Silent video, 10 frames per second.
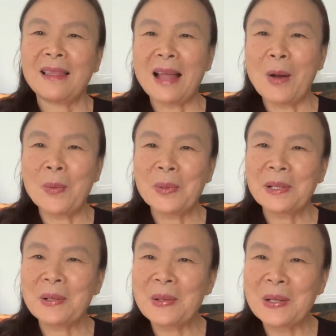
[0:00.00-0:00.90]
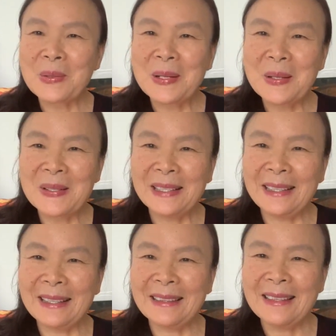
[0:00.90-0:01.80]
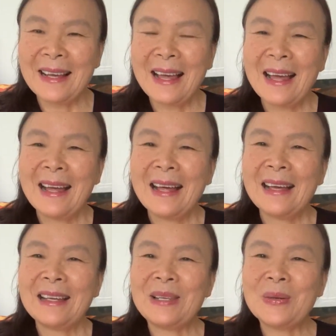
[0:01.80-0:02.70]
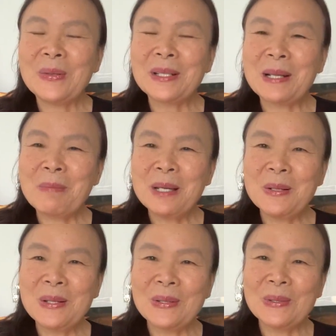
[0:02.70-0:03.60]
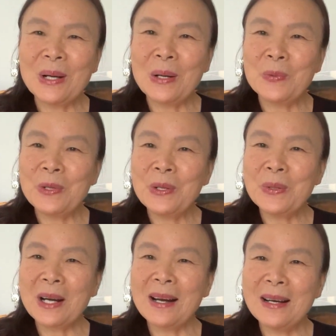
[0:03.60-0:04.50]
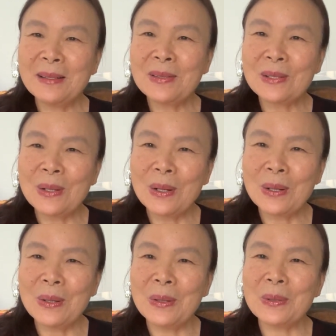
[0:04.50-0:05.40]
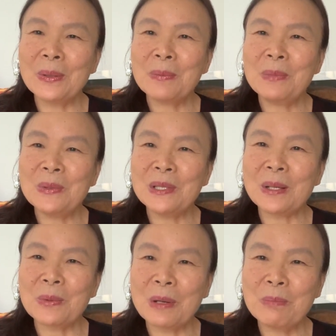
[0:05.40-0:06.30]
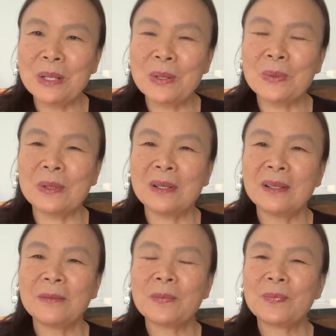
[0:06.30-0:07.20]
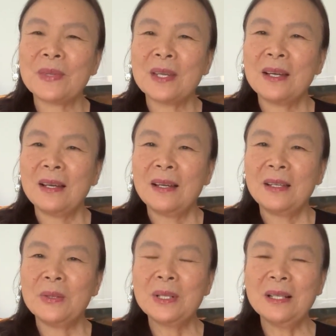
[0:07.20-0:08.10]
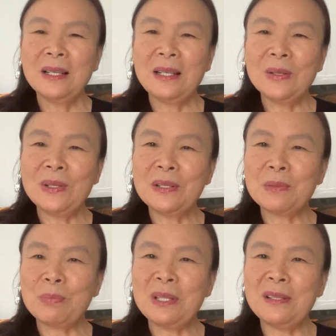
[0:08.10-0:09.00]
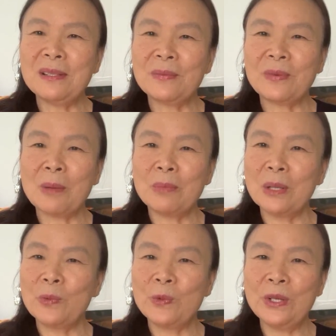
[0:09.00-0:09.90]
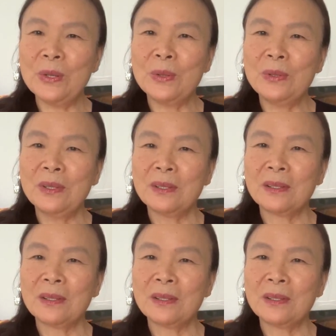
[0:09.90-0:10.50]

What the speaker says: Now, congratulations again. You step into a real concert hall music repertoire. You can hear this piece from a real